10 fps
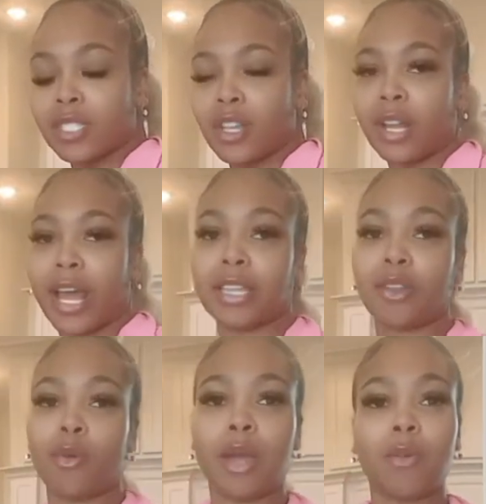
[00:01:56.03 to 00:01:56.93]
So like
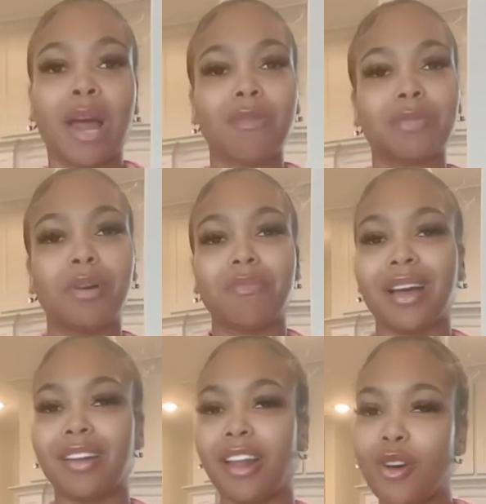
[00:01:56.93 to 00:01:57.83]
when I was putting my
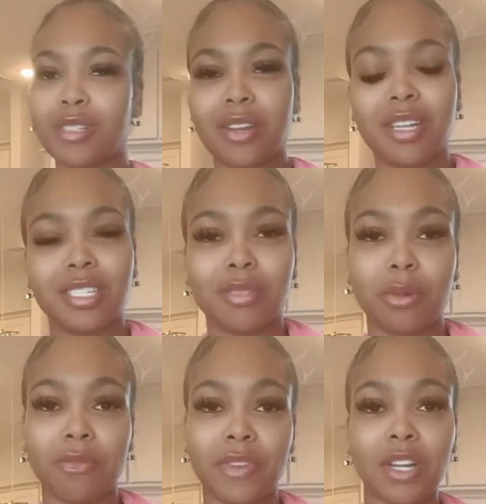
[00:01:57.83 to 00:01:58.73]
clothes on, it just
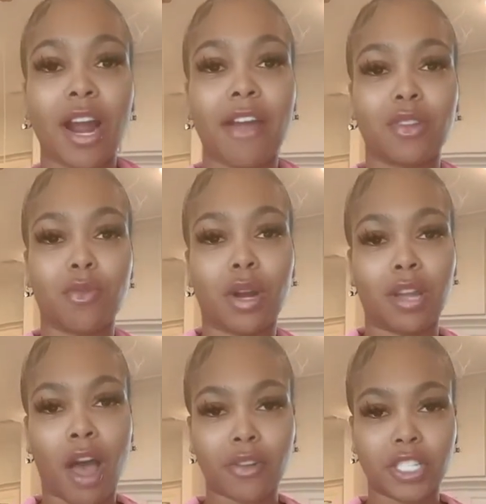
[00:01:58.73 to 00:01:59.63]
wouldn't fit. I have to wear
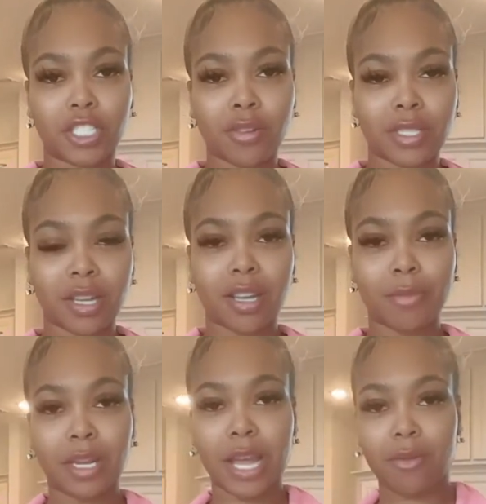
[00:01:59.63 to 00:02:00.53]
long shirts that come
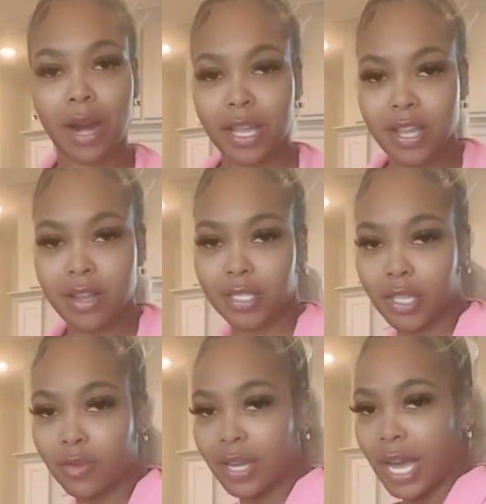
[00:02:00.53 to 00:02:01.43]
to like right here, so
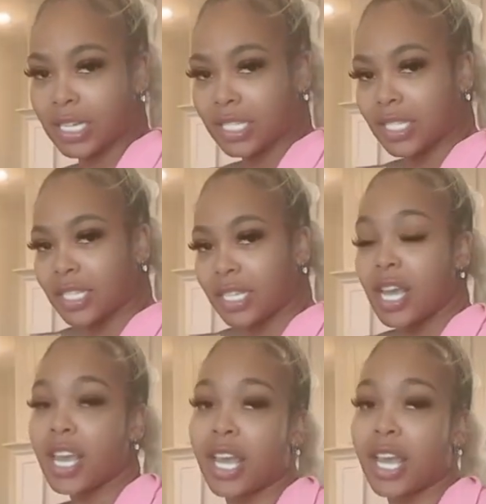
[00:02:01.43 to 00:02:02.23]
you can kind of just see.